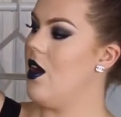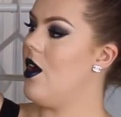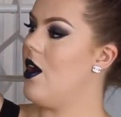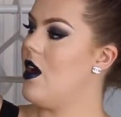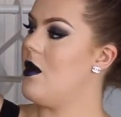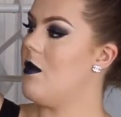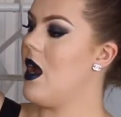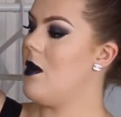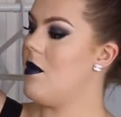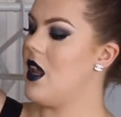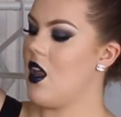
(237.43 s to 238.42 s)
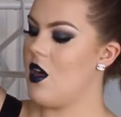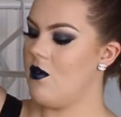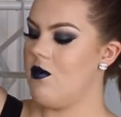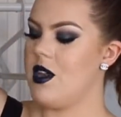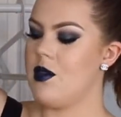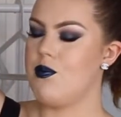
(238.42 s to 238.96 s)
I'm in
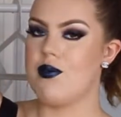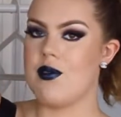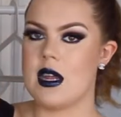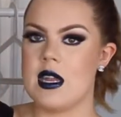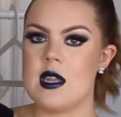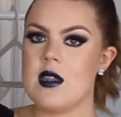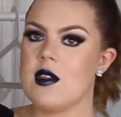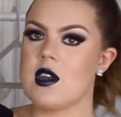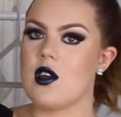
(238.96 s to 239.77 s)
love with the print, the